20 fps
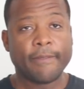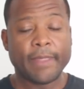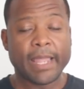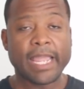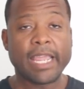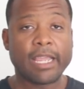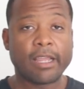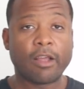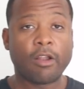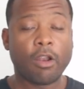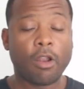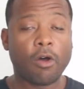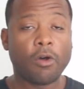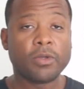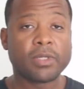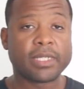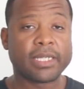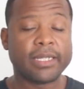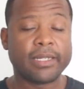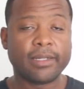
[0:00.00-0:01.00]
they
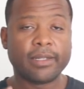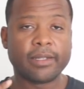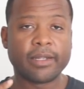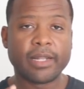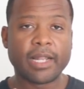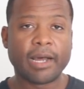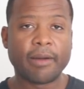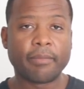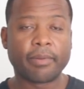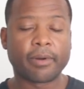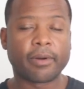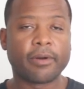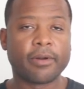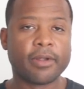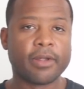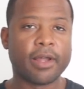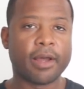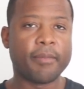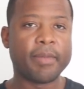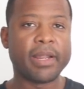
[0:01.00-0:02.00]
close it,
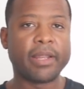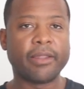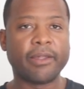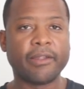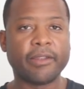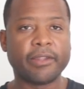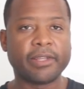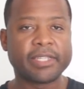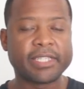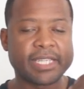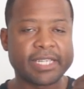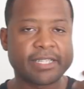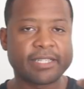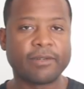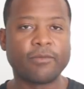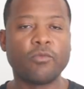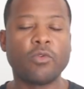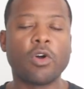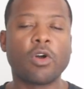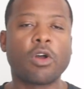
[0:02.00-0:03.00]
the
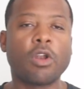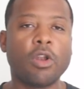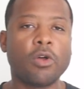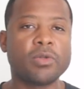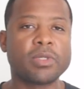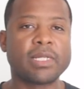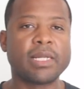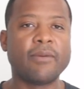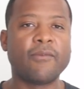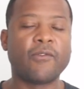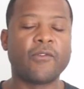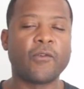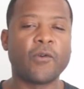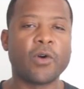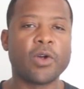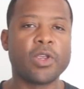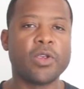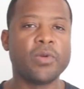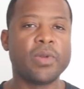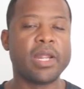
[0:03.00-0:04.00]
system will close them
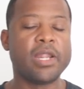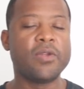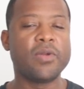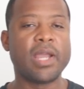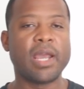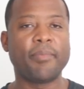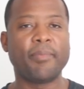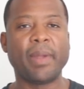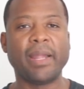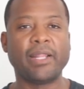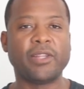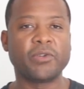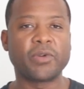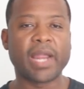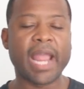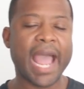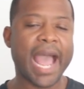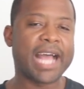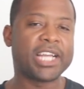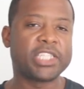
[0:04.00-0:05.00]
for you. Then you get paid
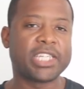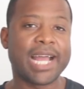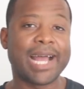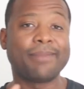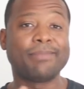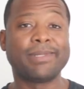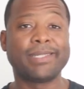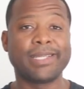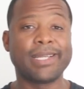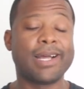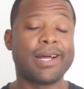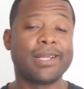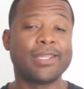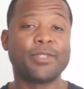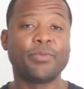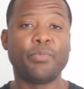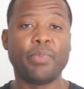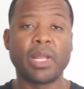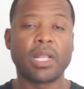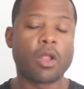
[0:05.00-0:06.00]
through Cash App,
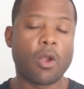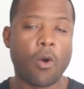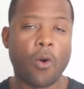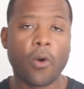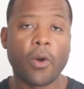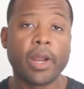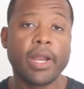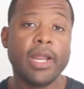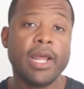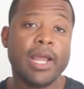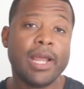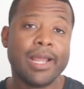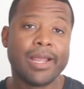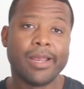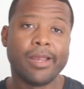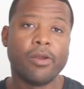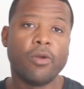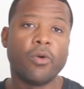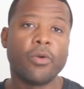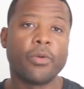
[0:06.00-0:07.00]
Zelle, Bitcoin,
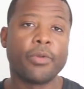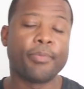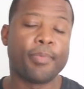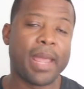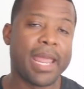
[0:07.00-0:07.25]
you know,